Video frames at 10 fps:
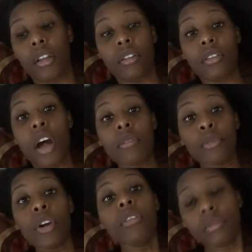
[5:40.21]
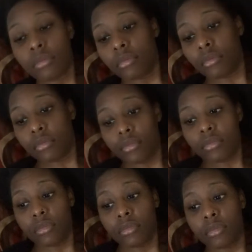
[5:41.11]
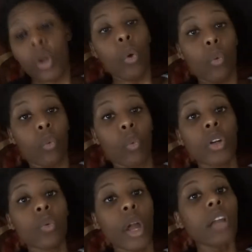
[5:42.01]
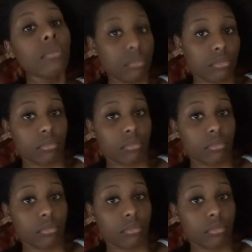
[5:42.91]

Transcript: Not me. One way.